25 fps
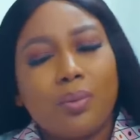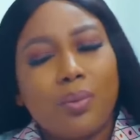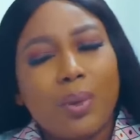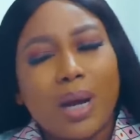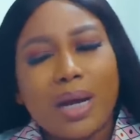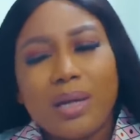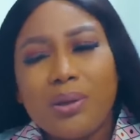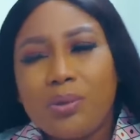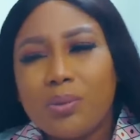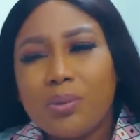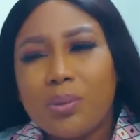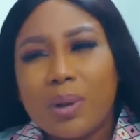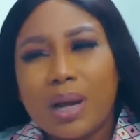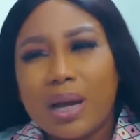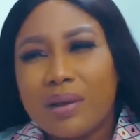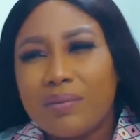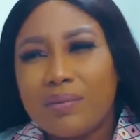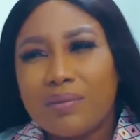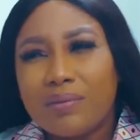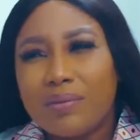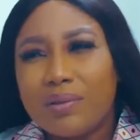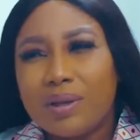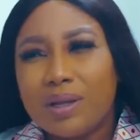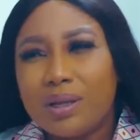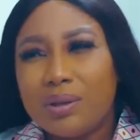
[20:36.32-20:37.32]
Why do I
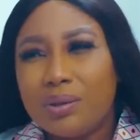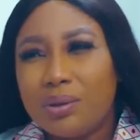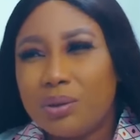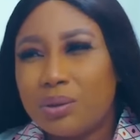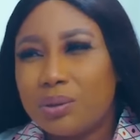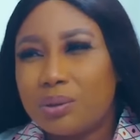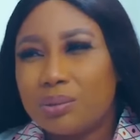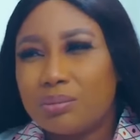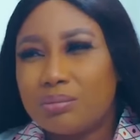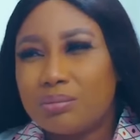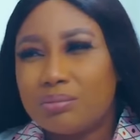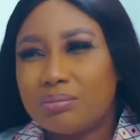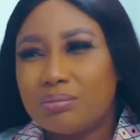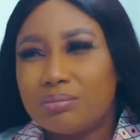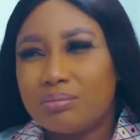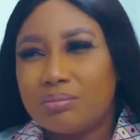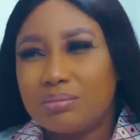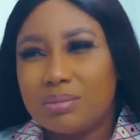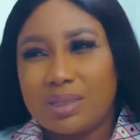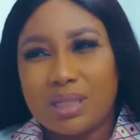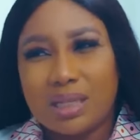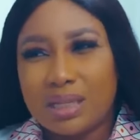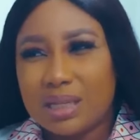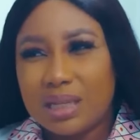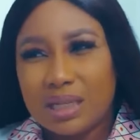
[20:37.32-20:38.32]
have a feeling you're
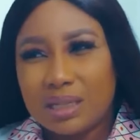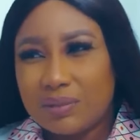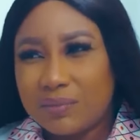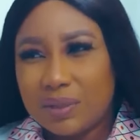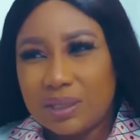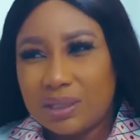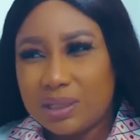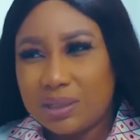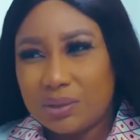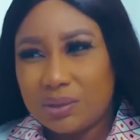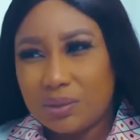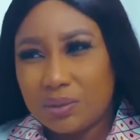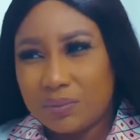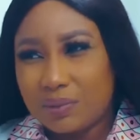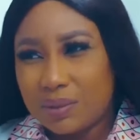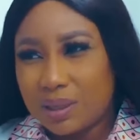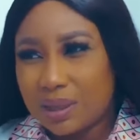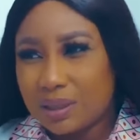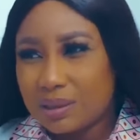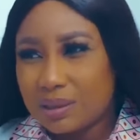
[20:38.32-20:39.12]
taking advantage of